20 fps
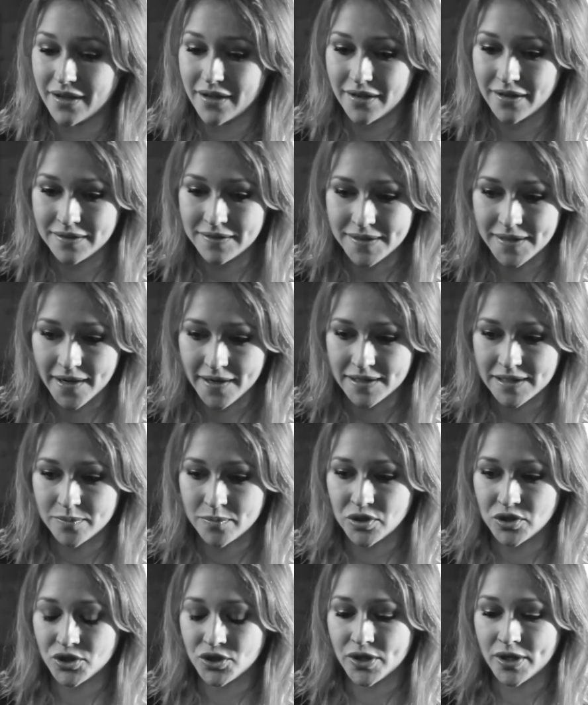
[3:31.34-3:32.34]
in the
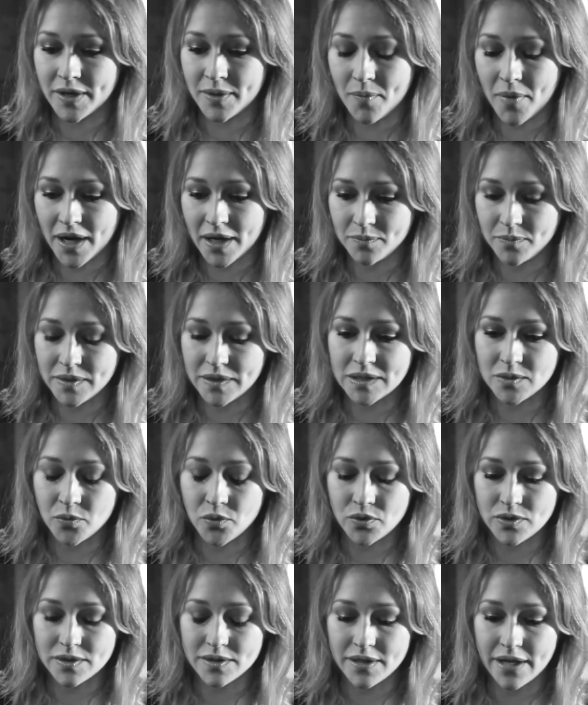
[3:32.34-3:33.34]
exhibition and my piece
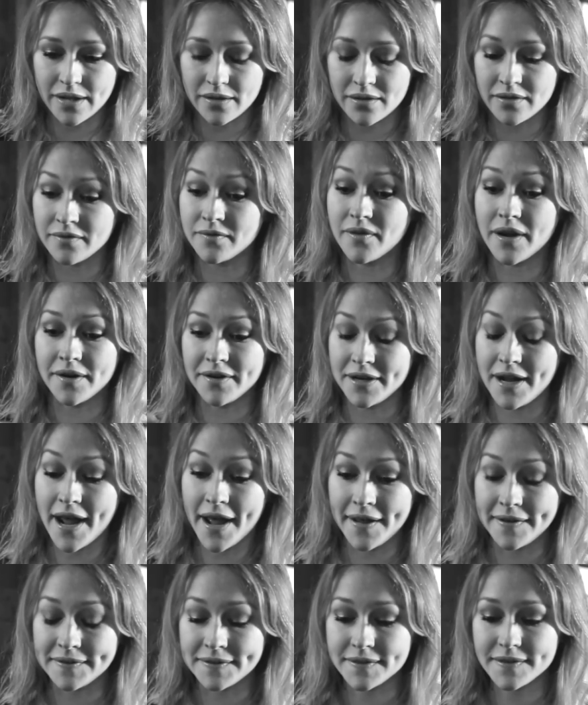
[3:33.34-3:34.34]
was at the very
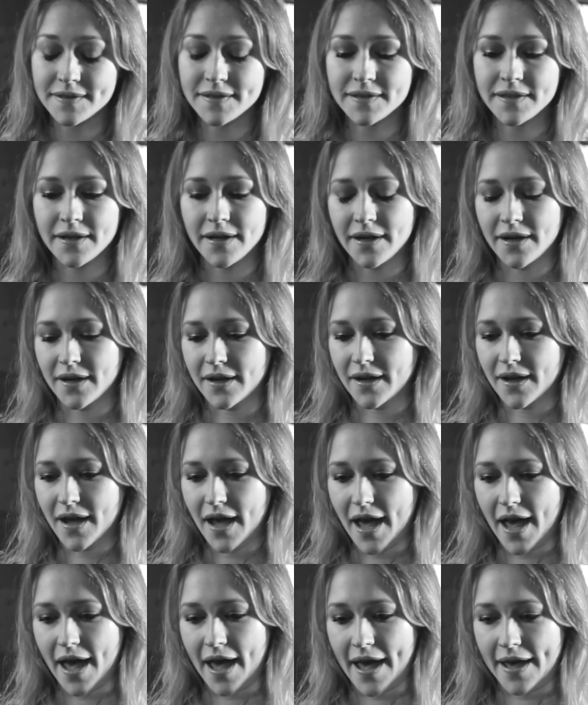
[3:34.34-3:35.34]
end,
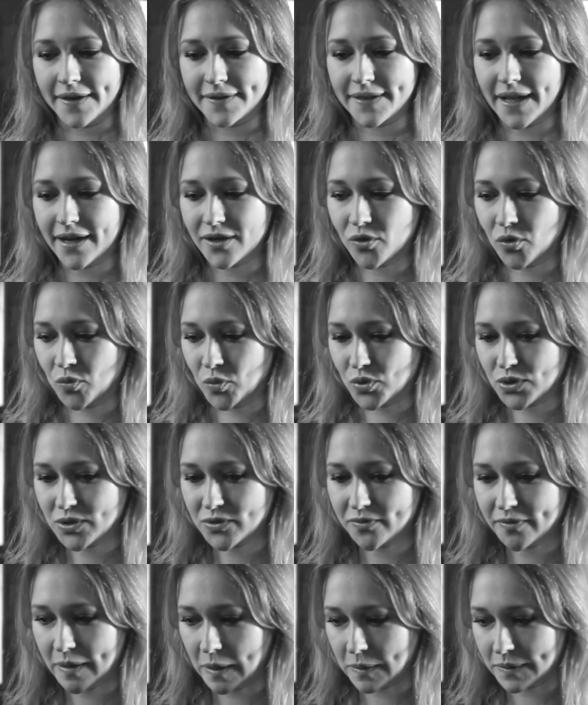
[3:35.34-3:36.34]
and that almost
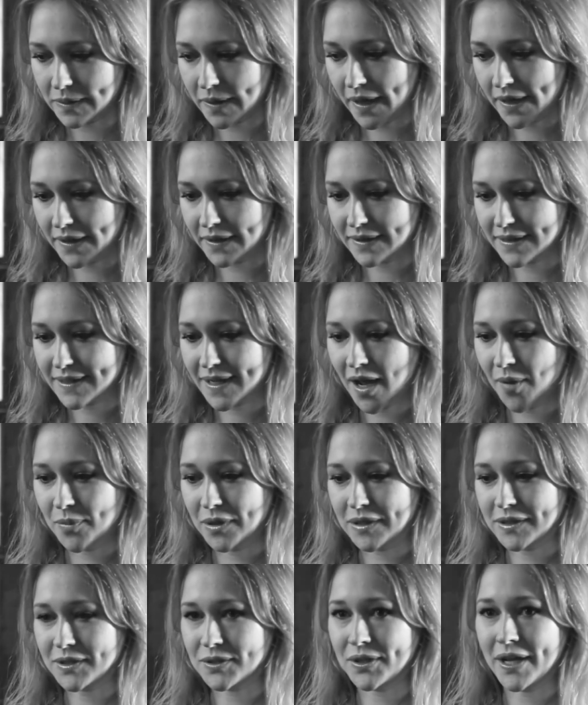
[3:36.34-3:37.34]
felt like it's
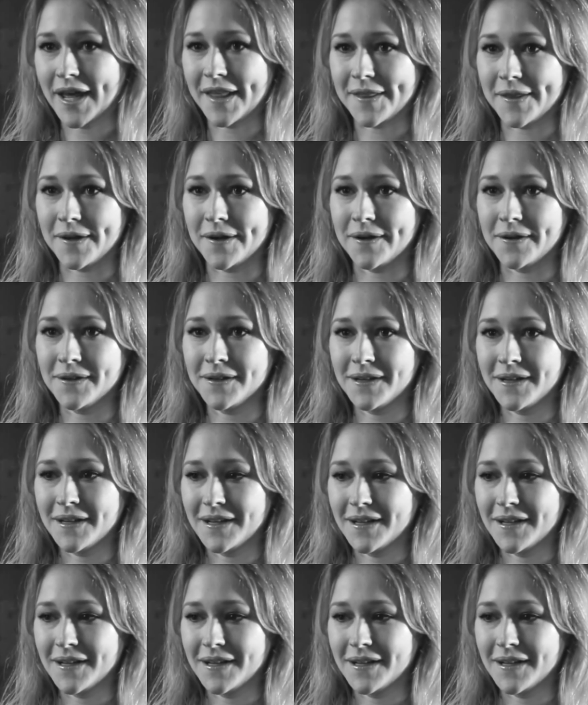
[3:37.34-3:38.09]
coming together